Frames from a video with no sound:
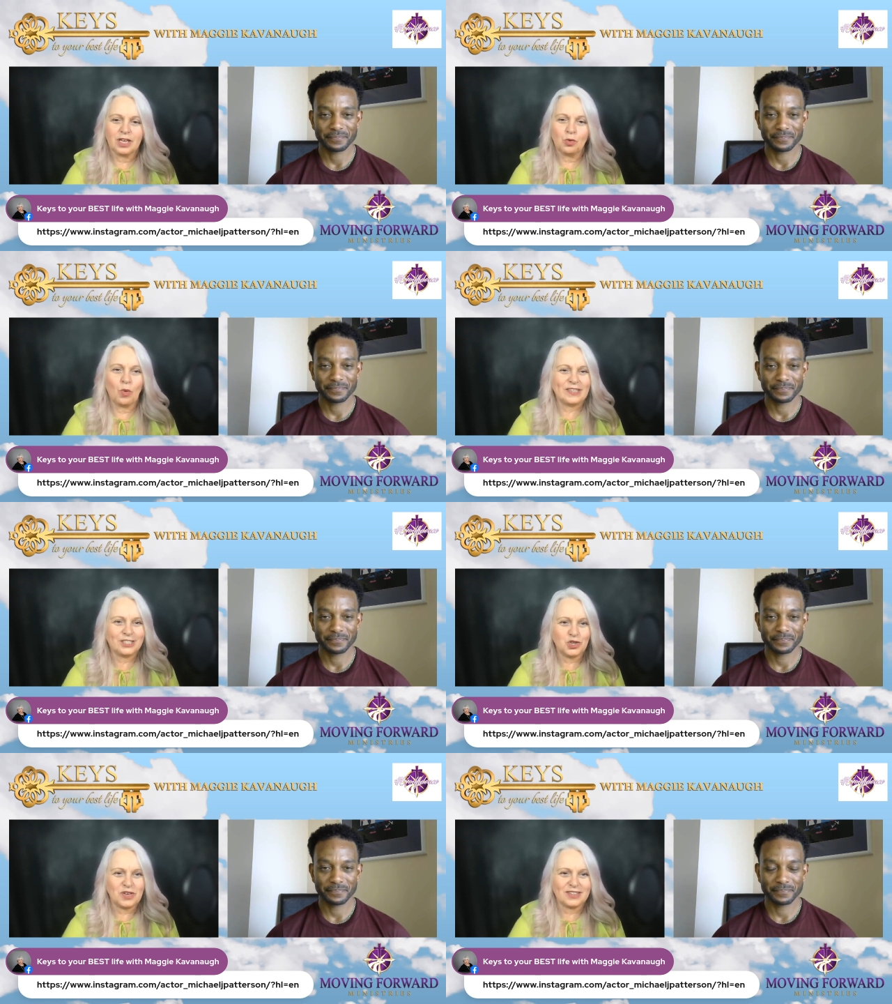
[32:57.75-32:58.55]
Speaker 1: once
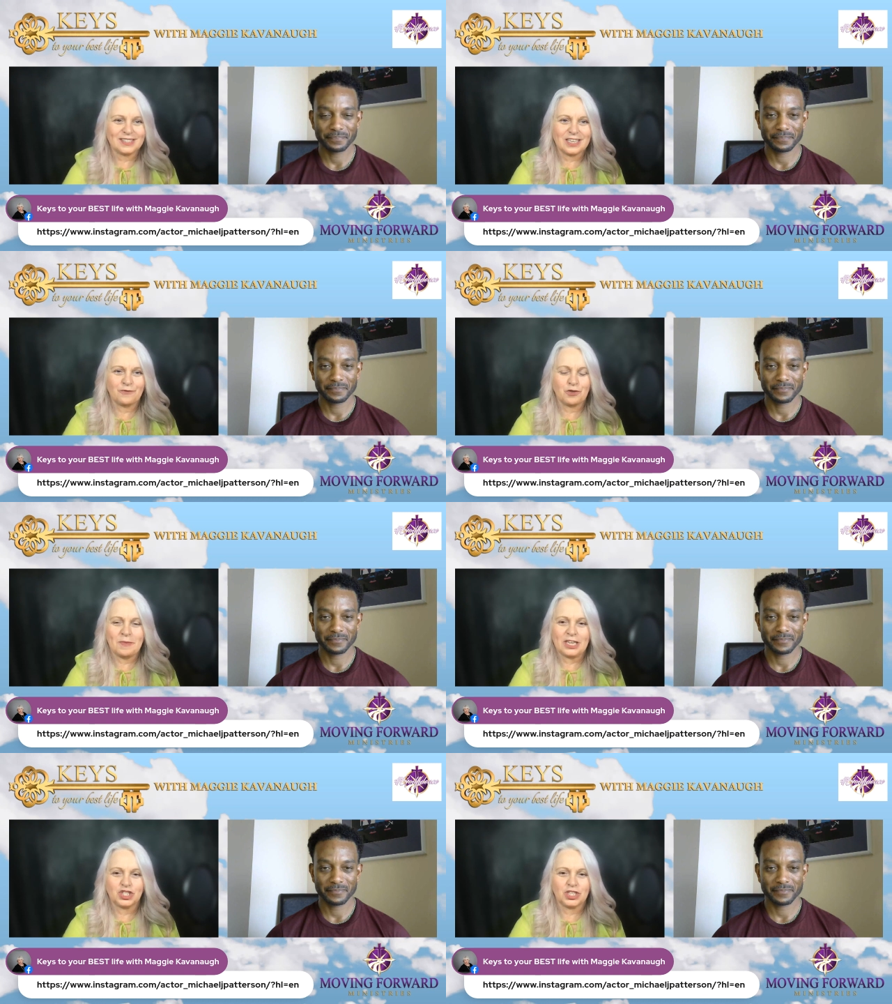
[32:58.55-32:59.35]
you get this
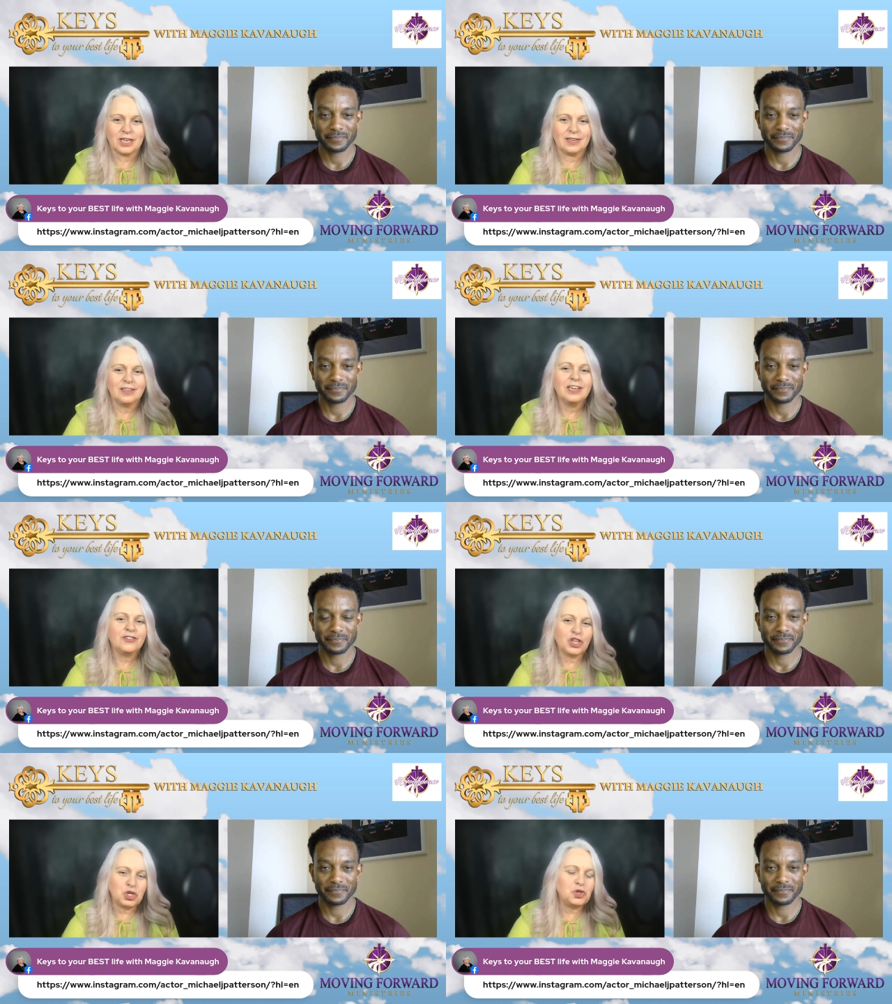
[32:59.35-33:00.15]
information,
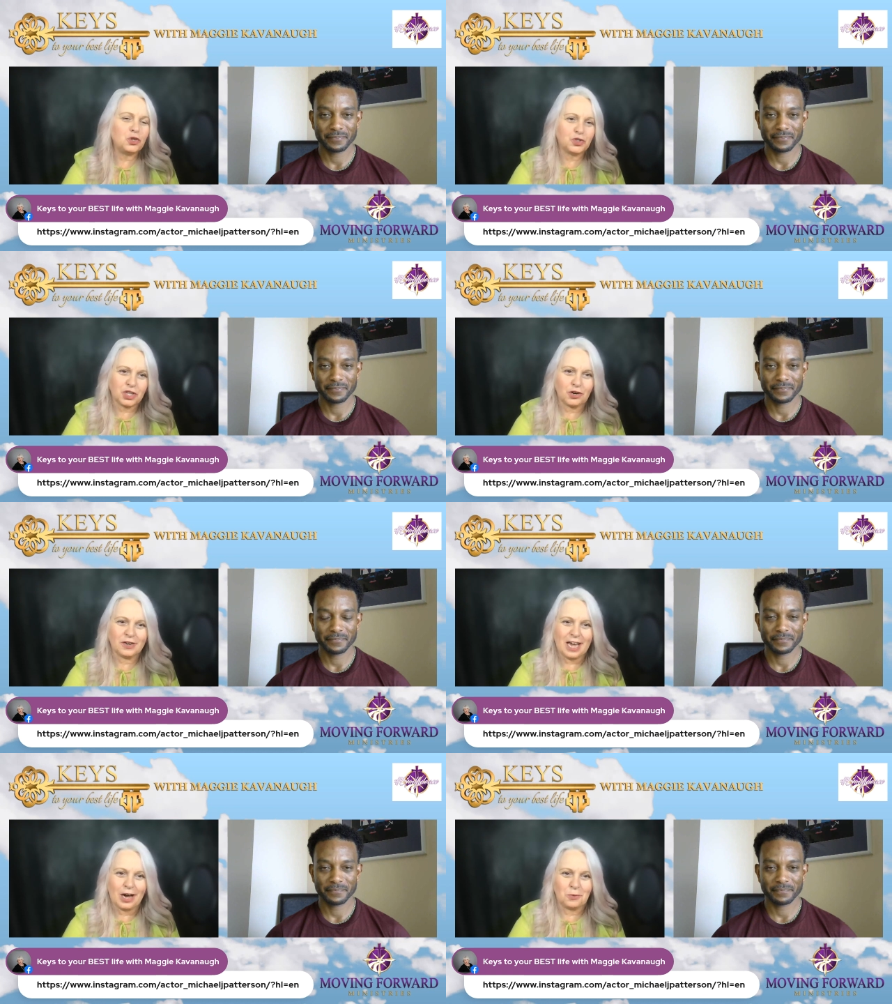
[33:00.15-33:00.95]
that you do share it
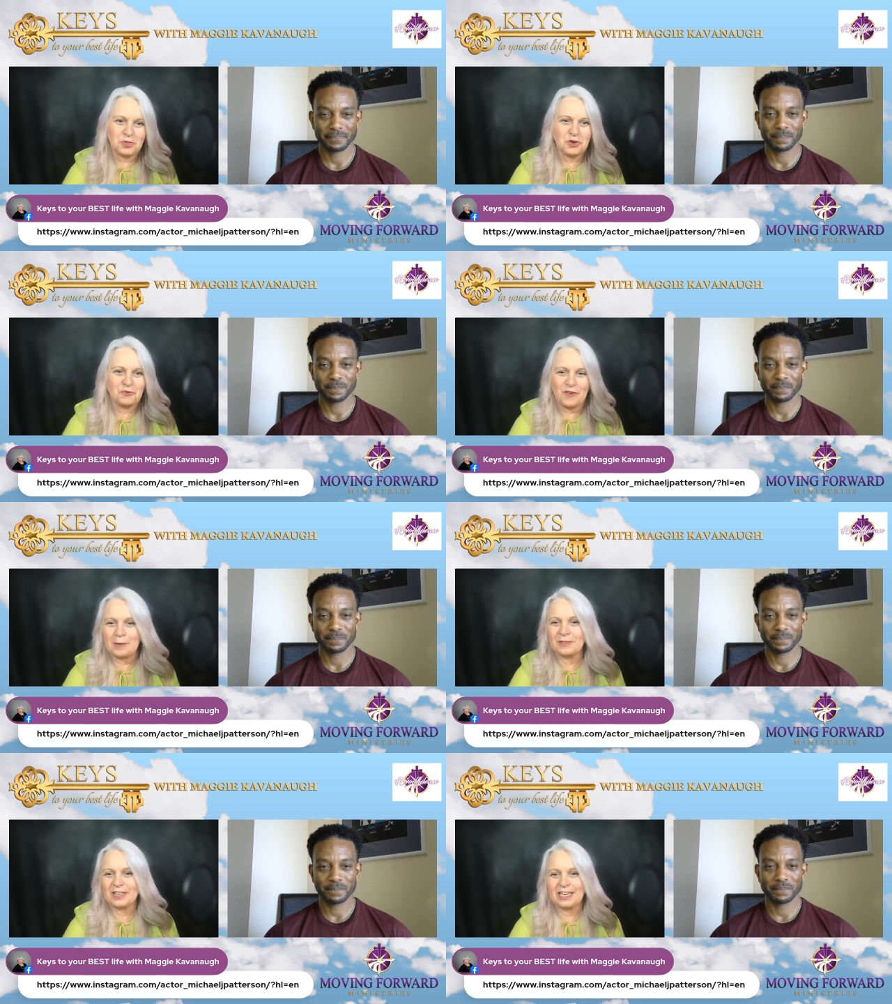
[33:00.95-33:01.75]
out with your
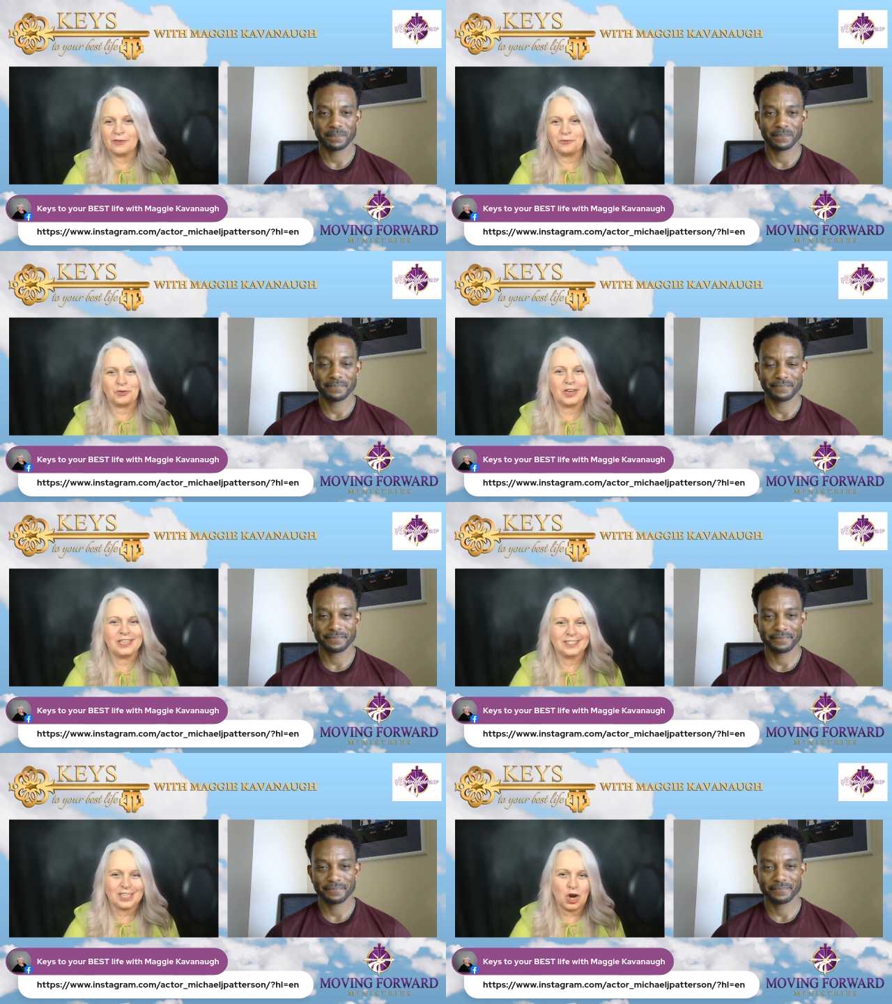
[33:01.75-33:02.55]
family and
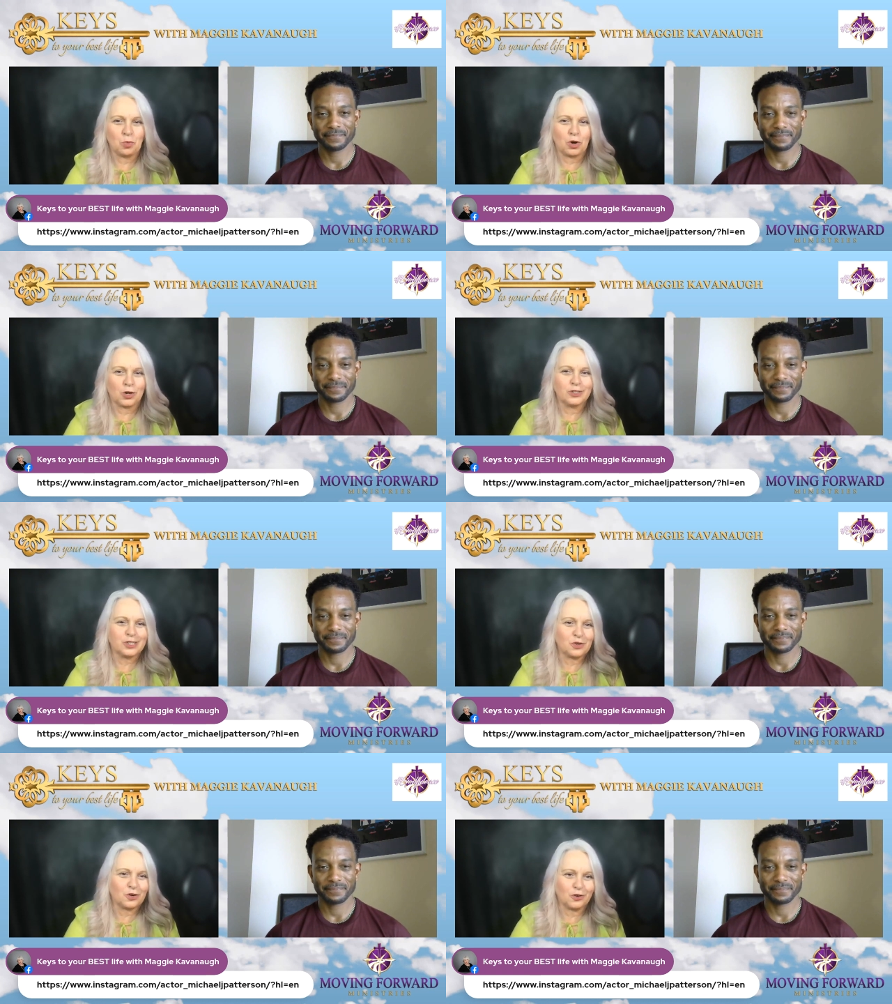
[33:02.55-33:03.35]
friends, coworkers to
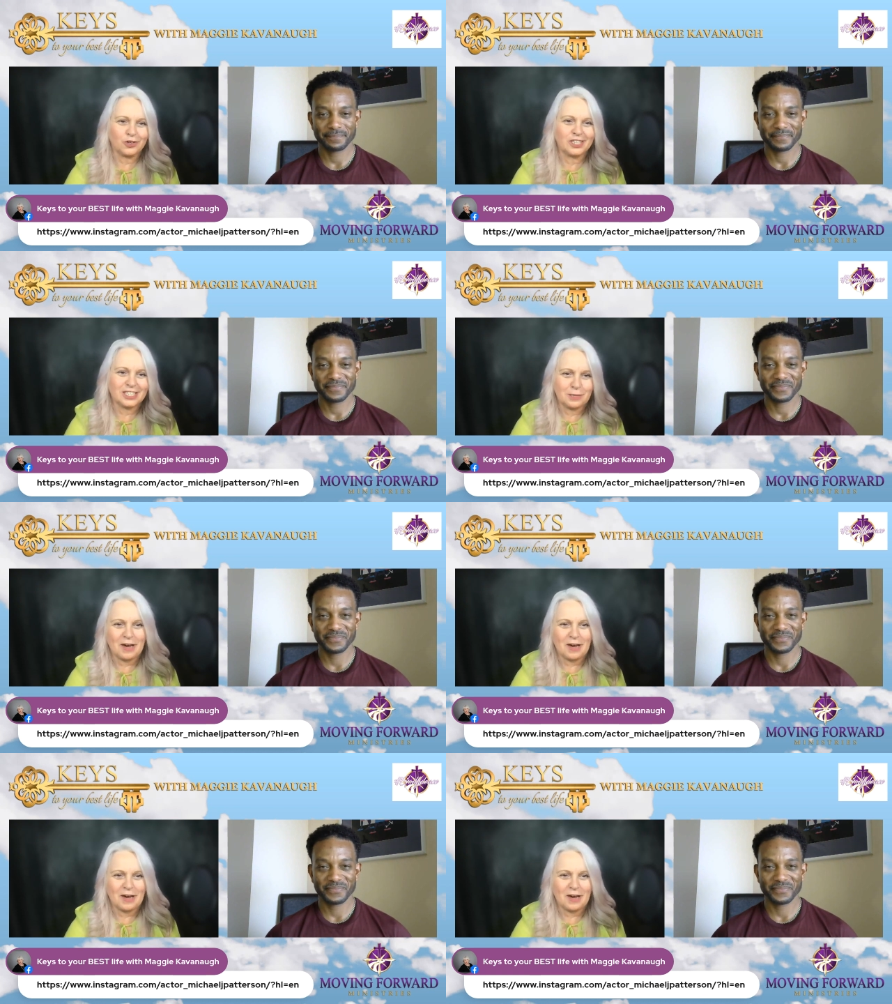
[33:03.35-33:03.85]
encourage the